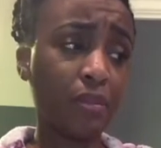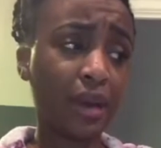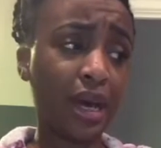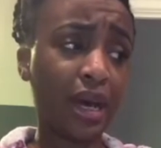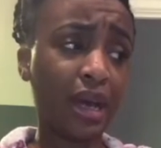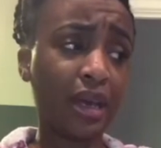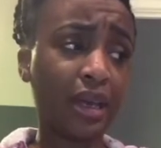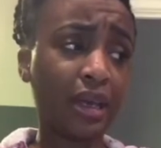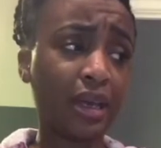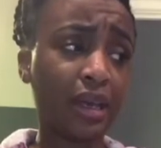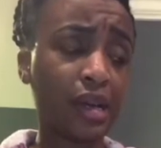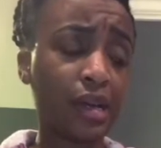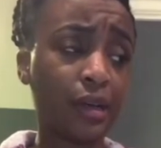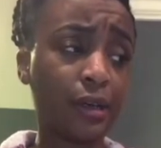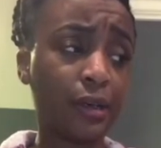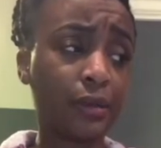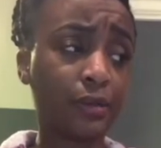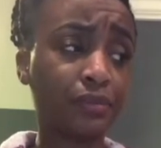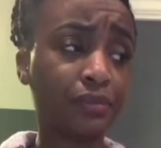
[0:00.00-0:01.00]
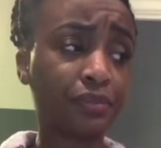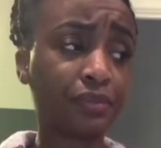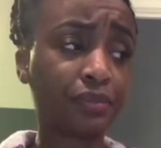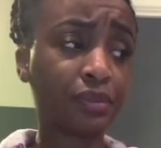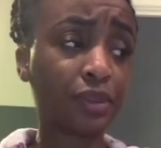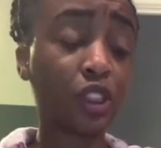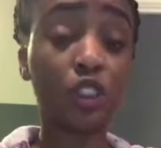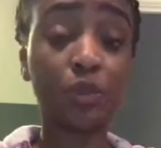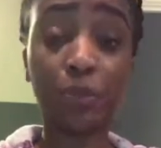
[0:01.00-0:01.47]
buy
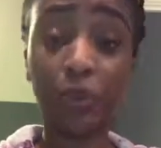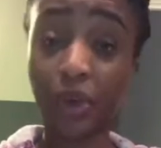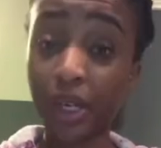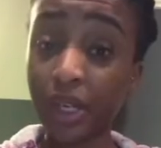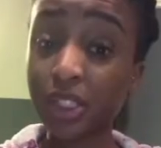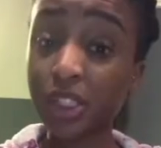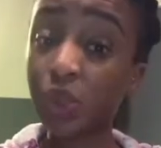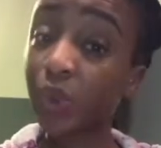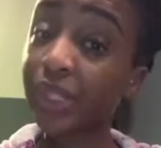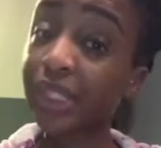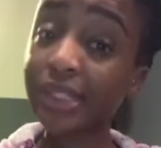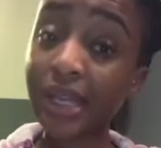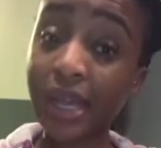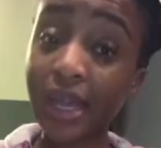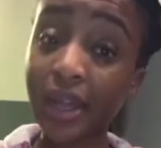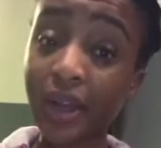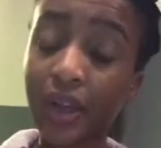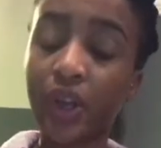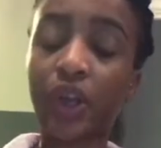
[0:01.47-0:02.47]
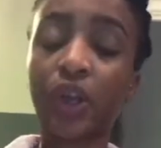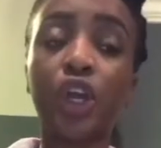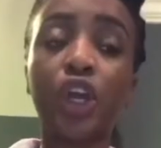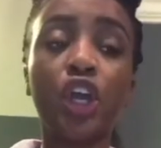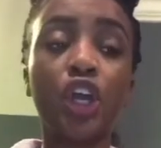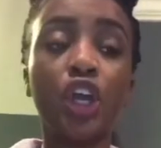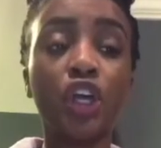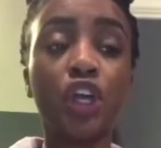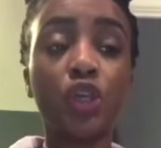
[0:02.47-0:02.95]
spring twist hair,
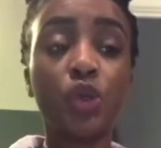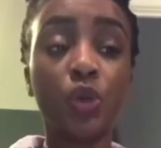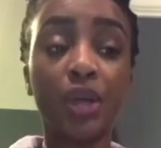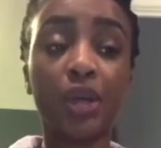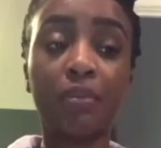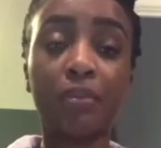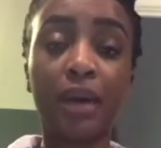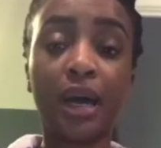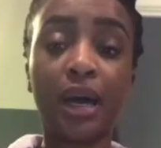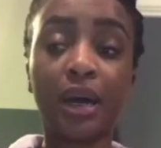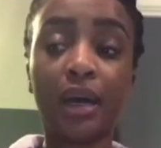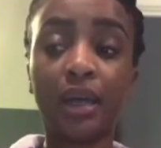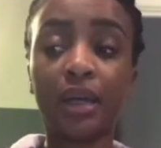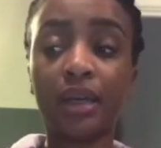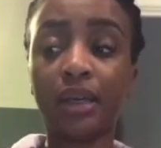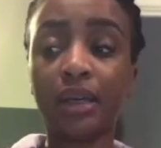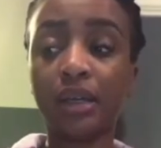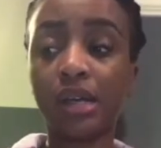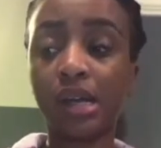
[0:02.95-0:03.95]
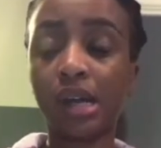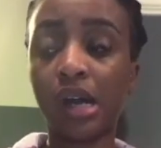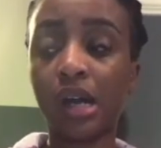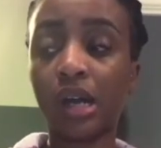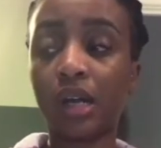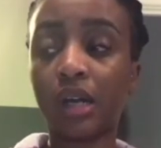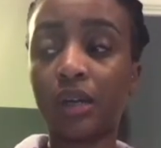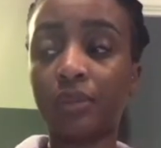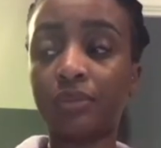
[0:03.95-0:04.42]
you can buy
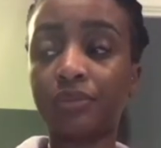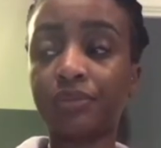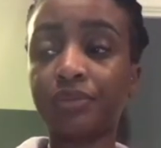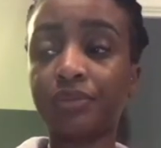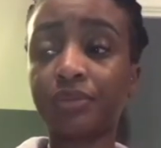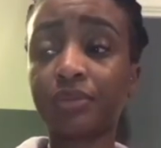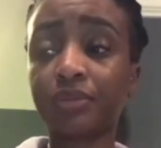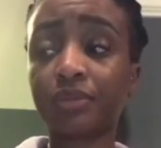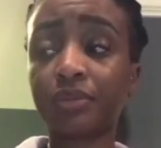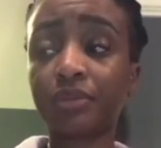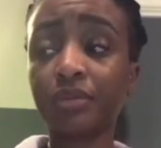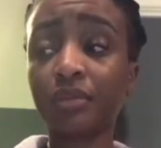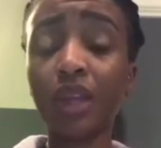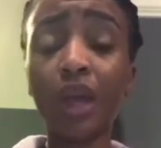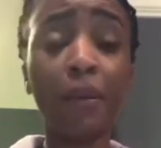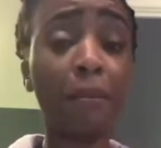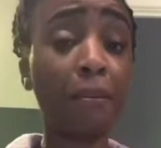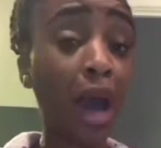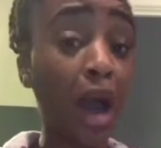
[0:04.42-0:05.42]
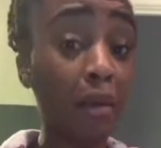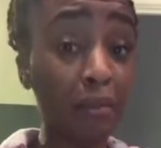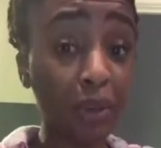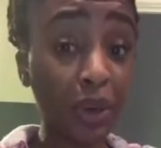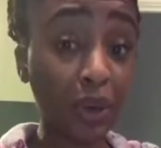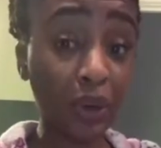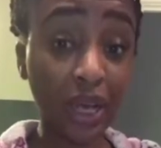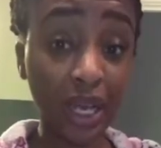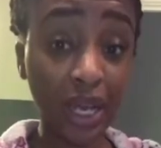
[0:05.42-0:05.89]

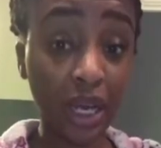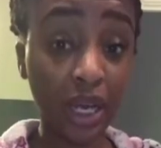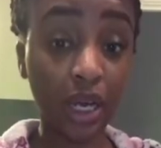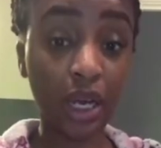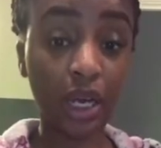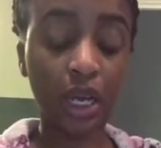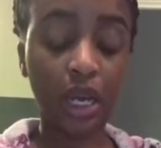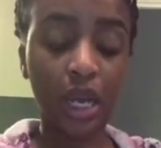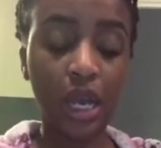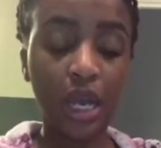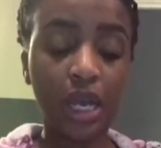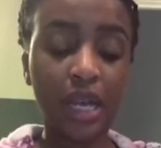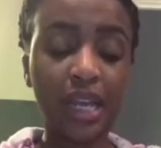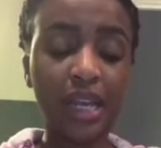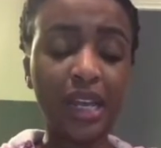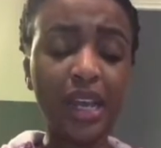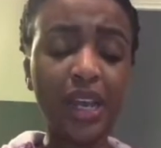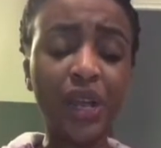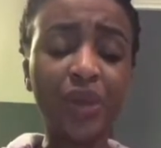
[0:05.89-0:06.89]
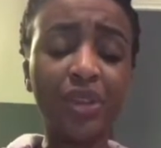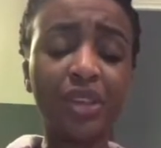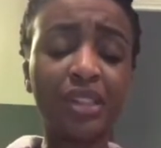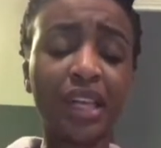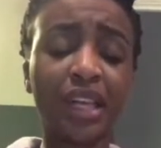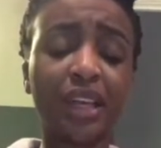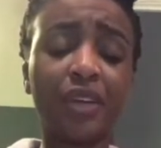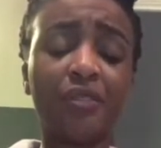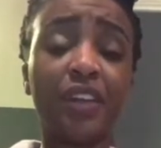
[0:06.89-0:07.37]
mambo hair, any hair that's
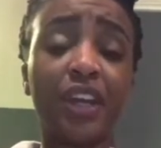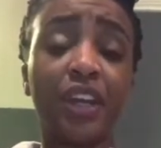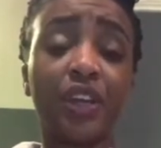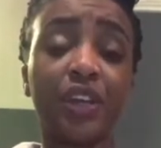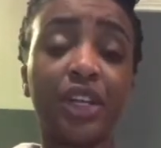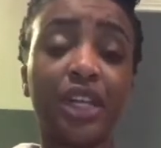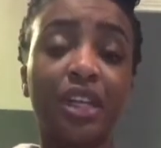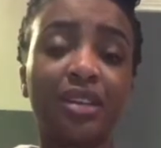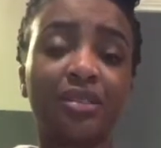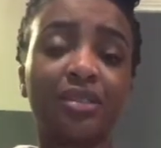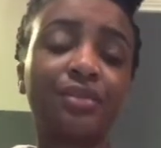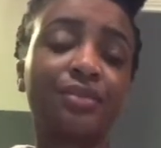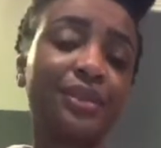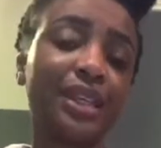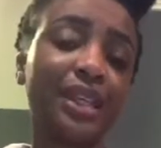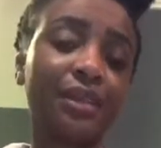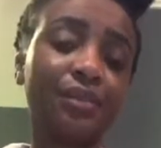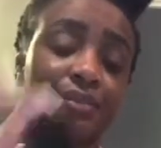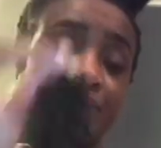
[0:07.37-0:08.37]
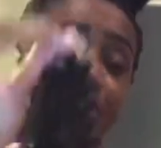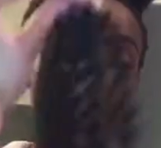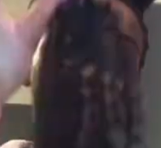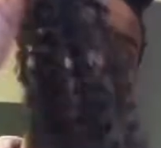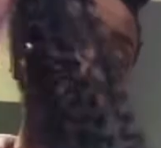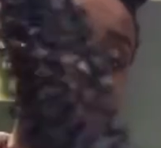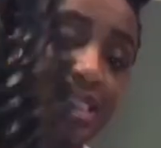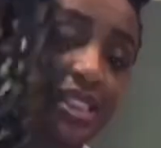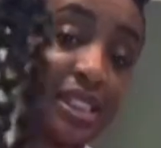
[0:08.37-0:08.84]
like a very, that
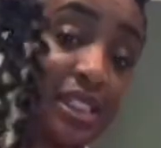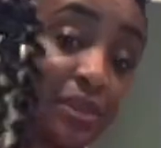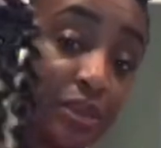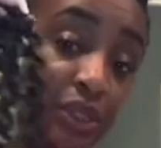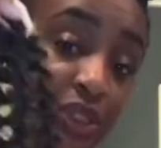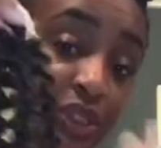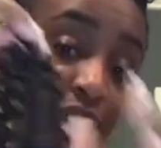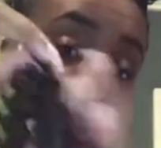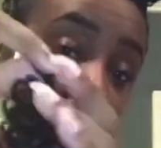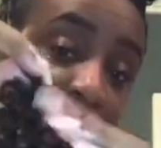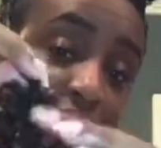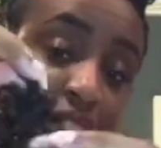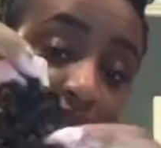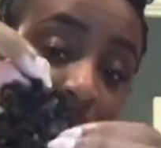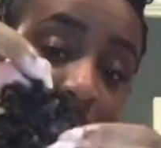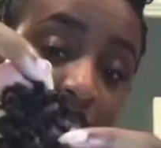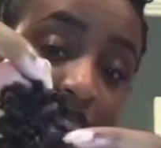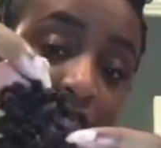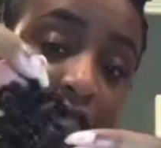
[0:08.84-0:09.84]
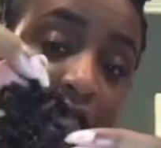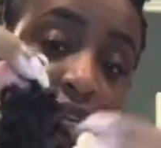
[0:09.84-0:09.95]
looks similar to this,